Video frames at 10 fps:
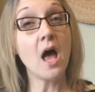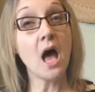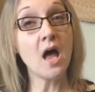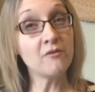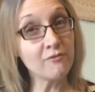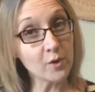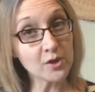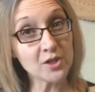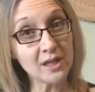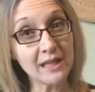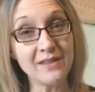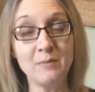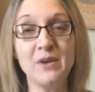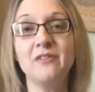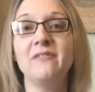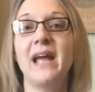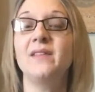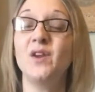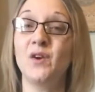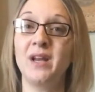Unfortunately, the mere fact
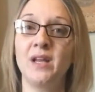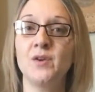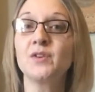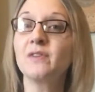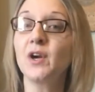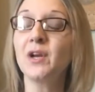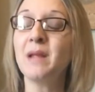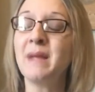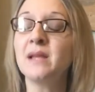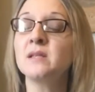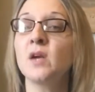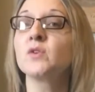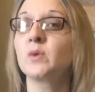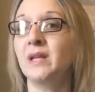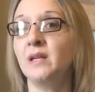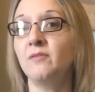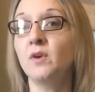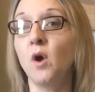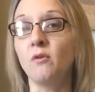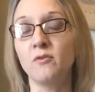that you're an introvert can make sales really
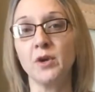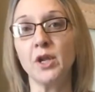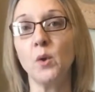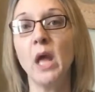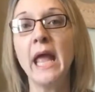difficult for you.